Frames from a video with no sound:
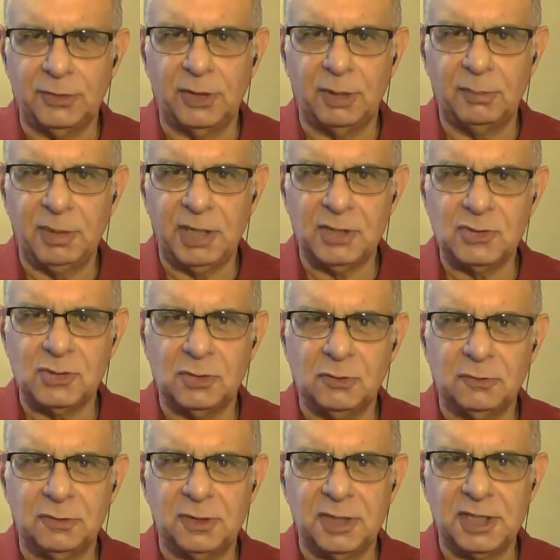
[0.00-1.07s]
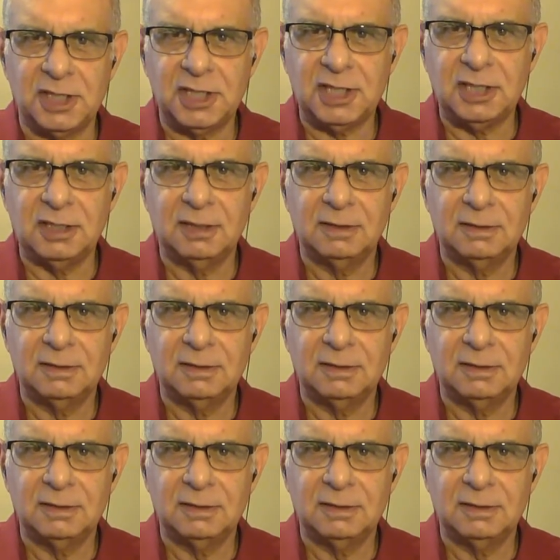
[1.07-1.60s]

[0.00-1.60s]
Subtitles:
arpeggio for the E.